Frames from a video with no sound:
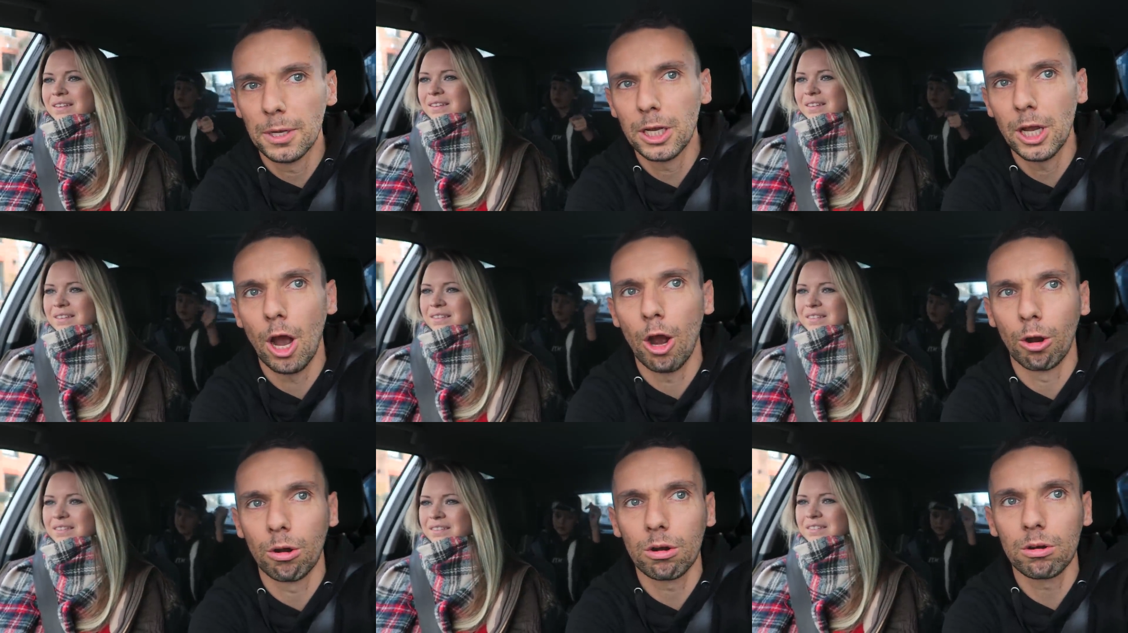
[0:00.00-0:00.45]
Speaker 1: be
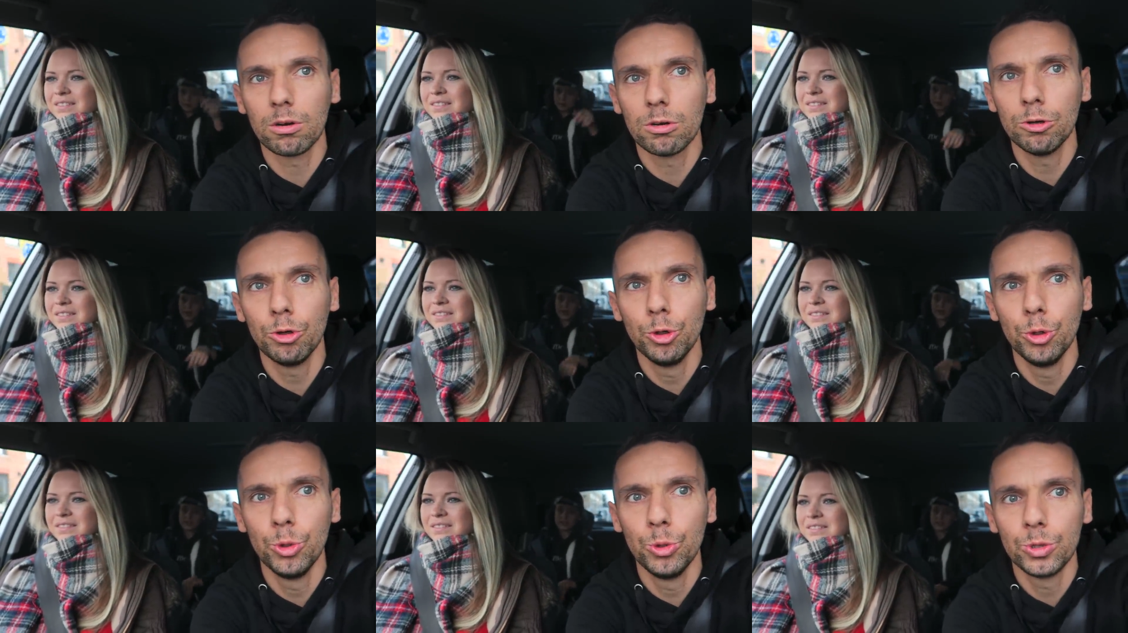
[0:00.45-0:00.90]

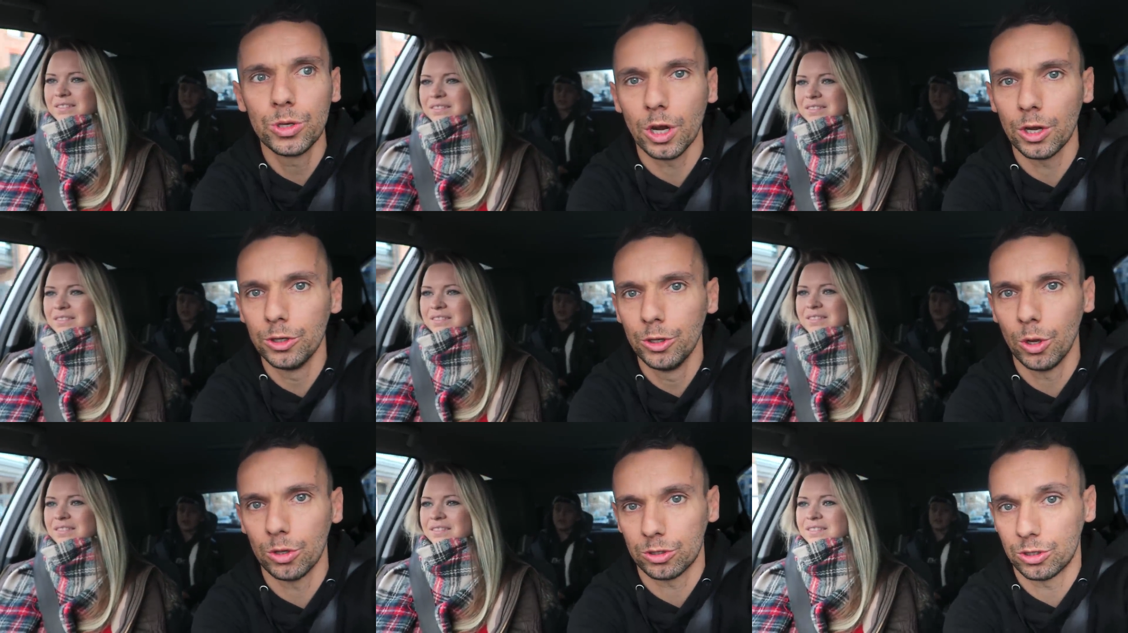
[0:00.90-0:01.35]
rude
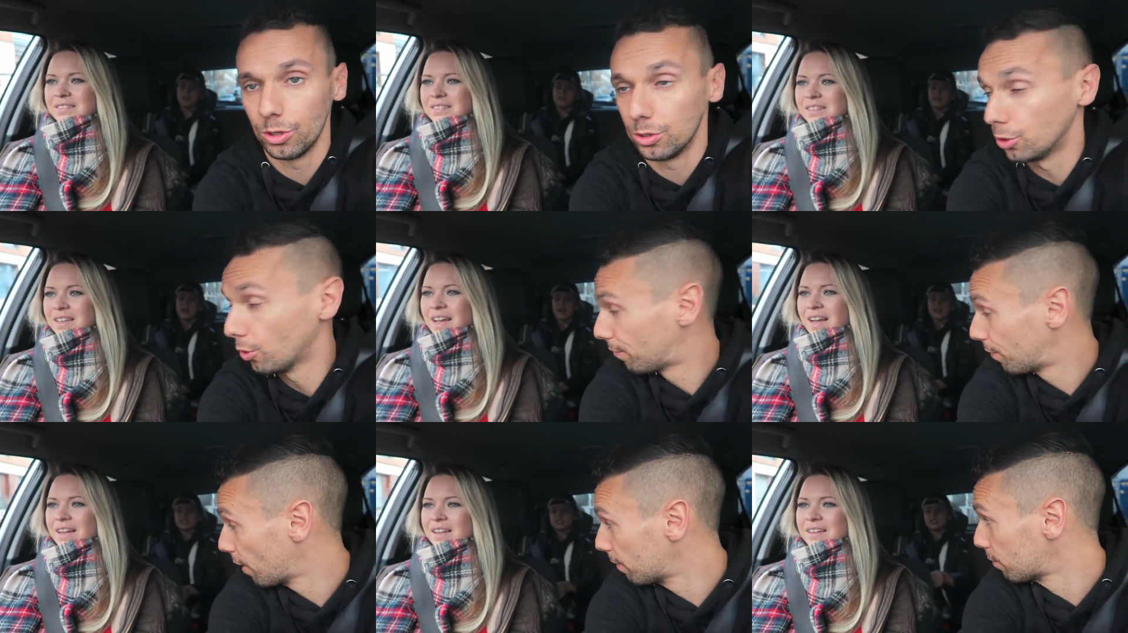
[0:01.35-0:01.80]
not to.
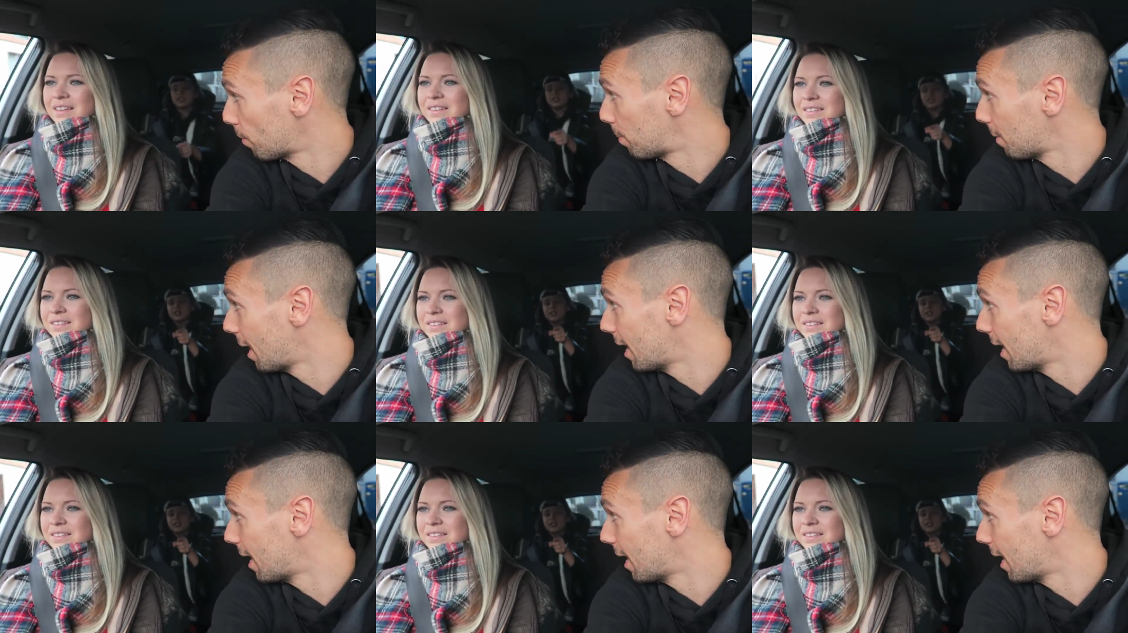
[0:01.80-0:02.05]
Your favourite